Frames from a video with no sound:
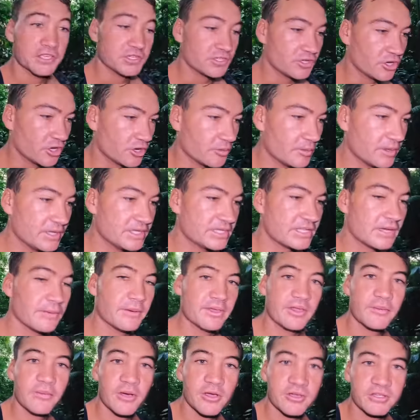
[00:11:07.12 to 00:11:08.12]
has got to be some
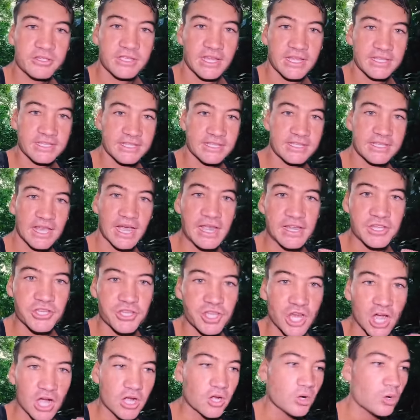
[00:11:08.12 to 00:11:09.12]
of the most insane
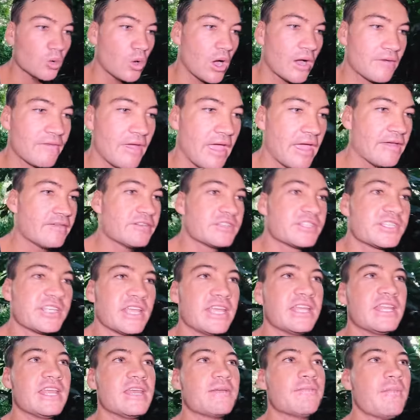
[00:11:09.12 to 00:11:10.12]
jungle I've ever
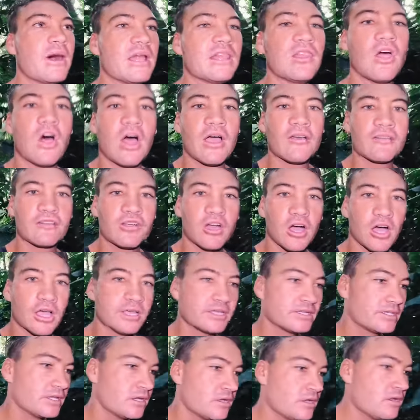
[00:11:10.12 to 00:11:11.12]
seen in my life,
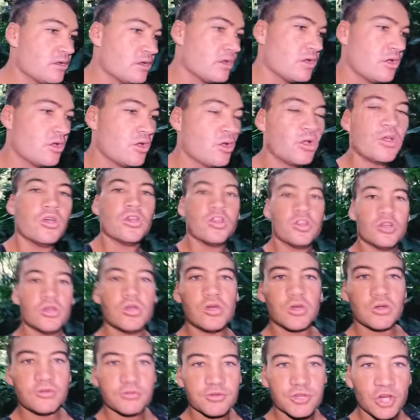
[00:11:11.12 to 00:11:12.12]
guys.
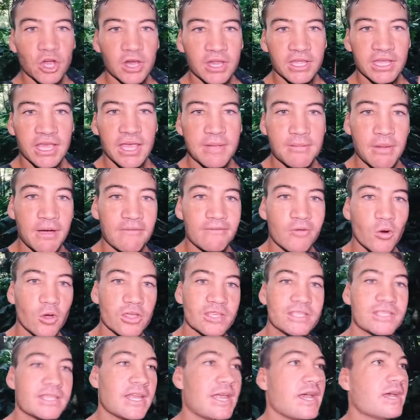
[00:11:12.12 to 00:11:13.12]
I'm trying to keep my
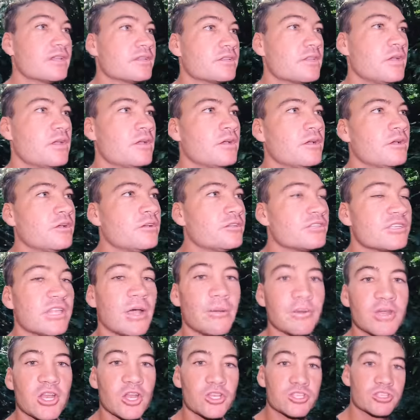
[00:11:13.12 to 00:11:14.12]
voice down so
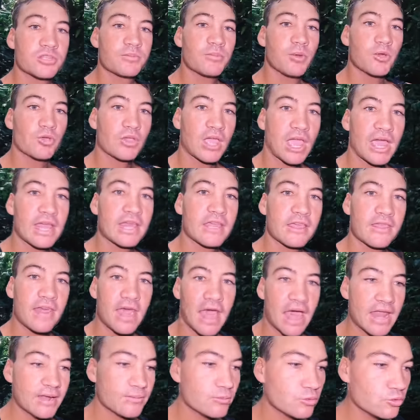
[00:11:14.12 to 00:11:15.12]
that we don't spook any of
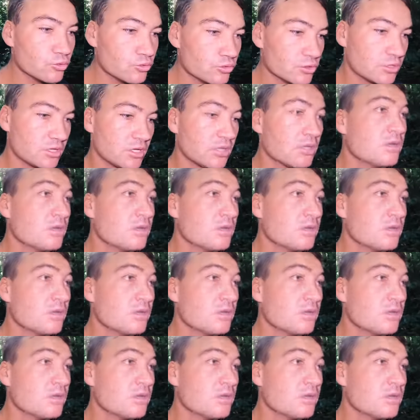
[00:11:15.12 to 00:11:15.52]
the animals.